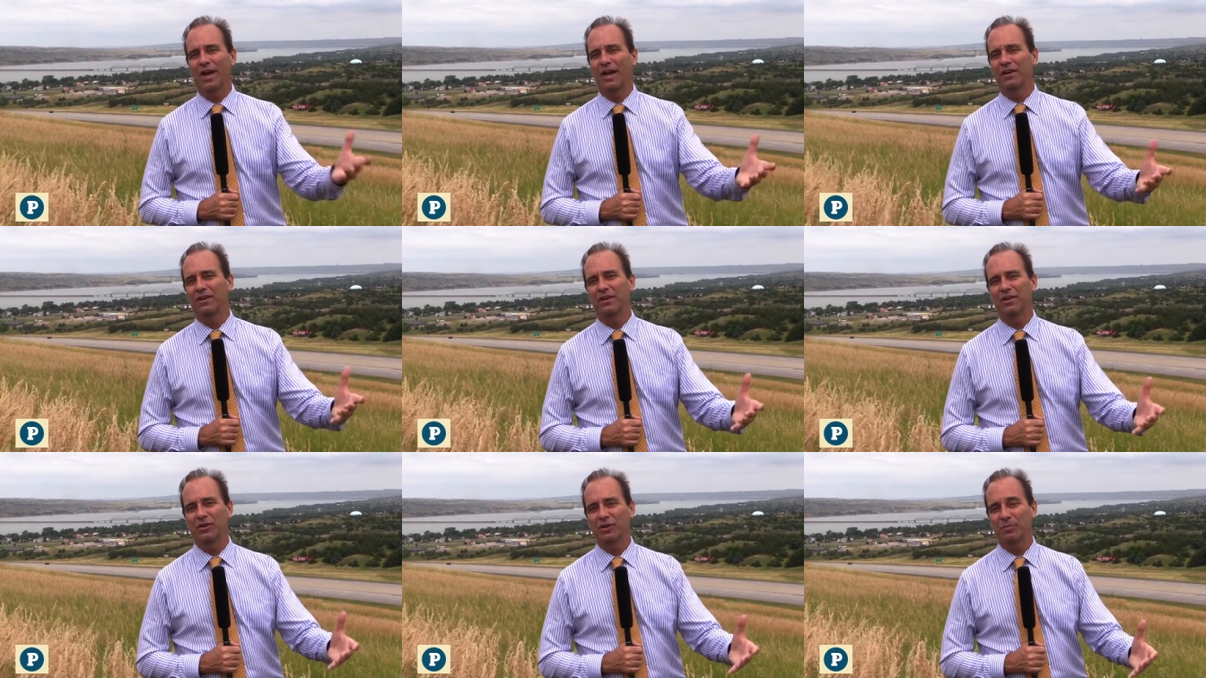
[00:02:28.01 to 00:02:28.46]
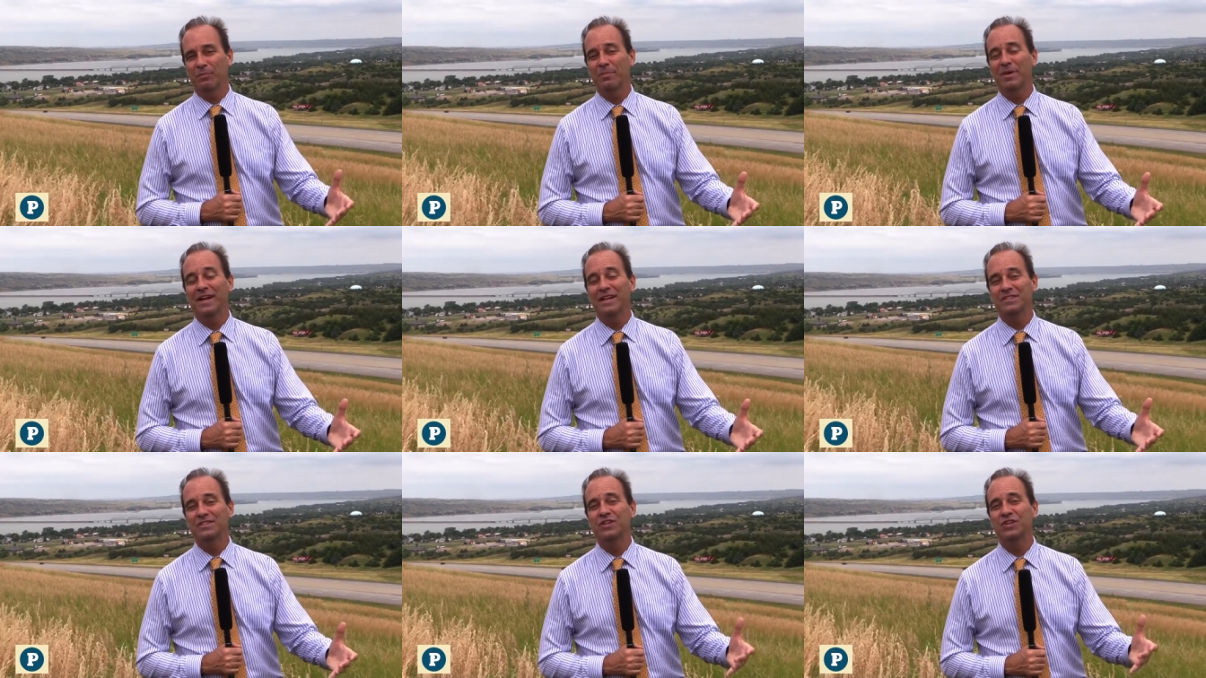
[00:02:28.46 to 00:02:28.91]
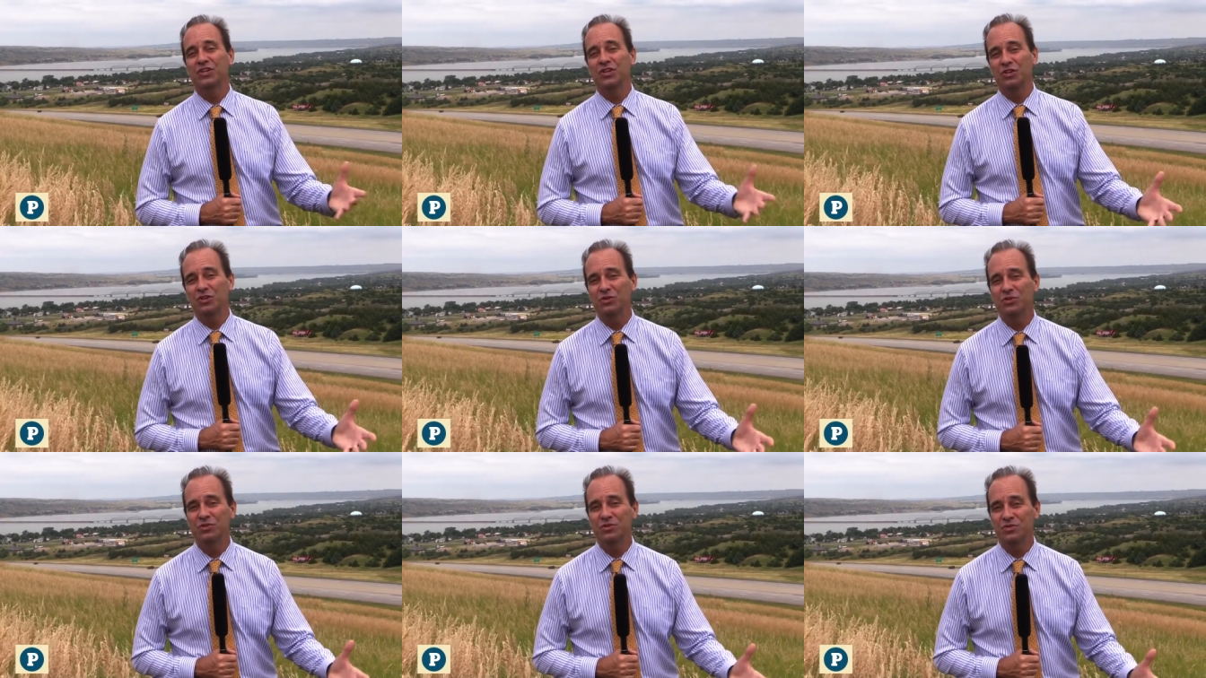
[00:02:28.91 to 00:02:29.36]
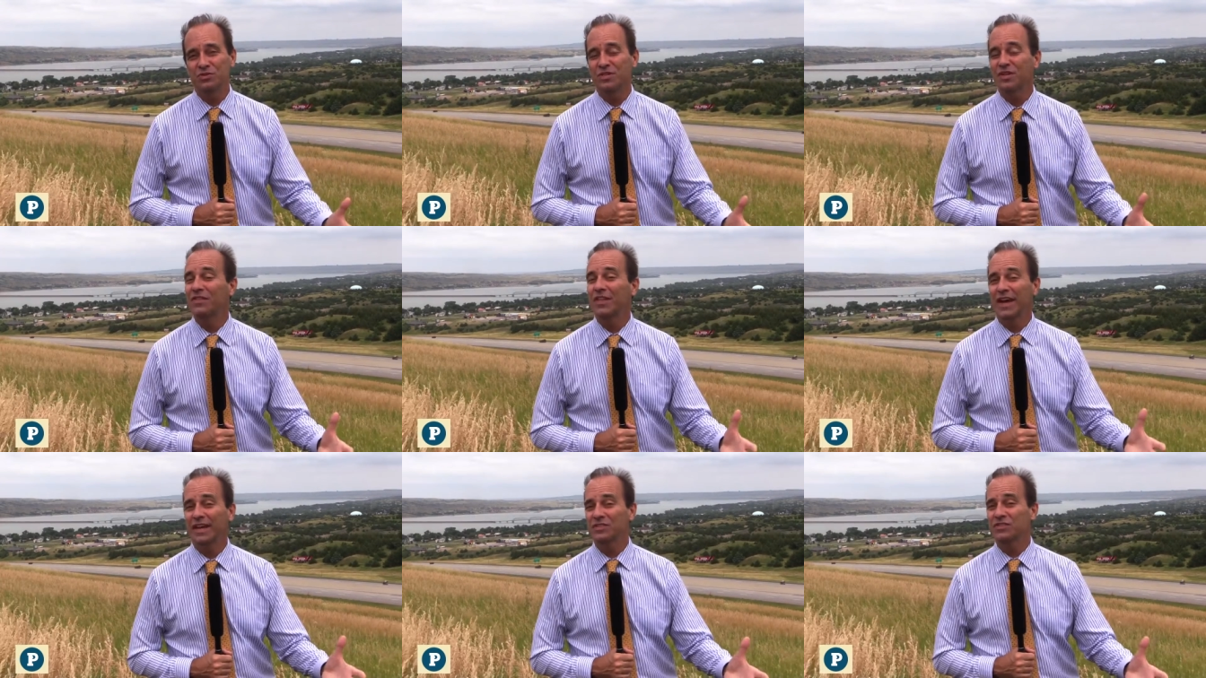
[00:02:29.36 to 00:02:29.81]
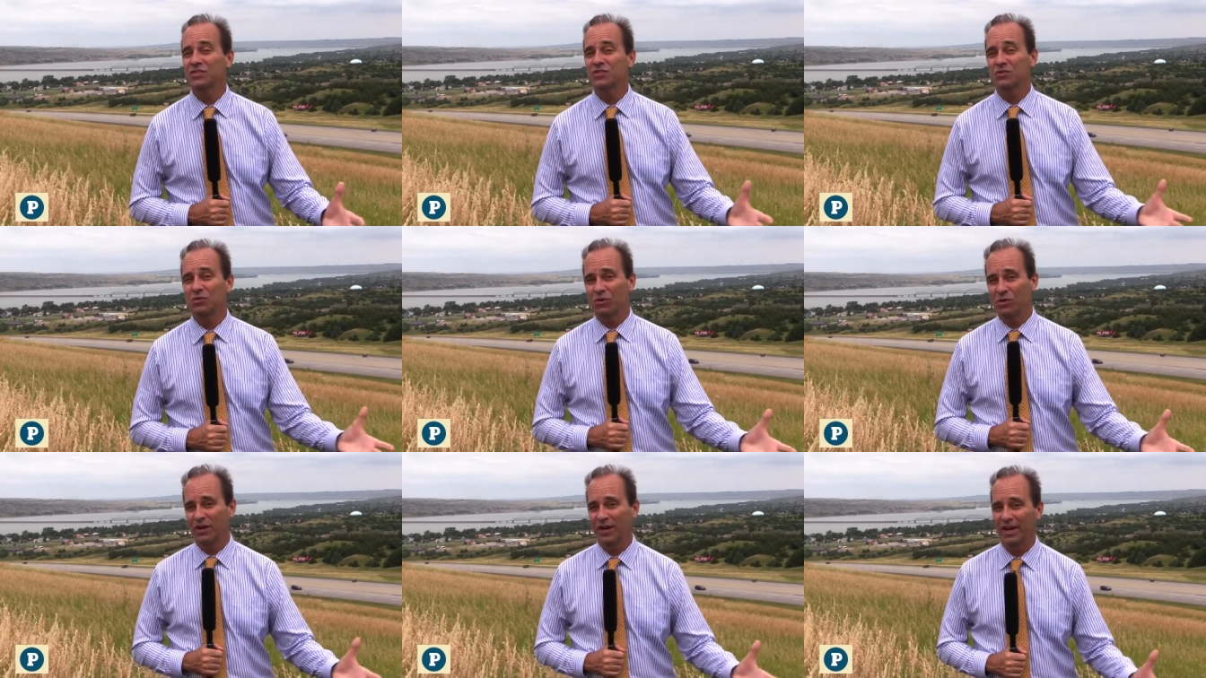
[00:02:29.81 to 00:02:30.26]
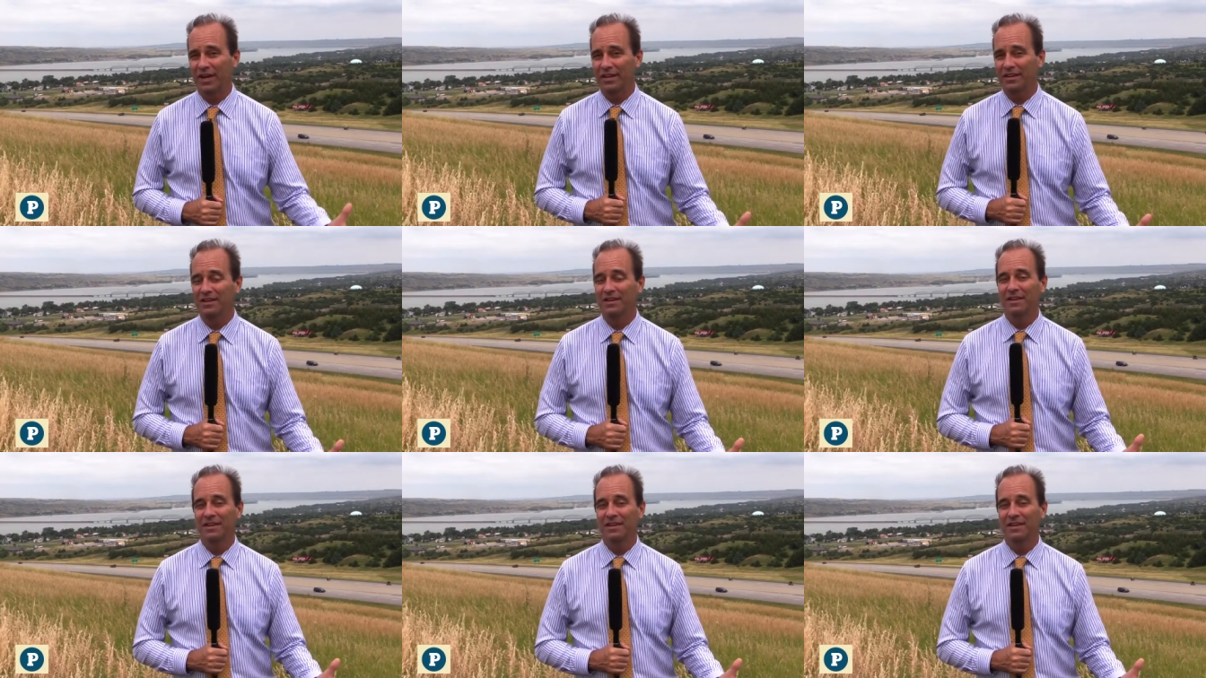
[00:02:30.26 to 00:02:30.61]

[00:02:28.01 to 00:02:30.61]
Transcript: editor picked to use in that story.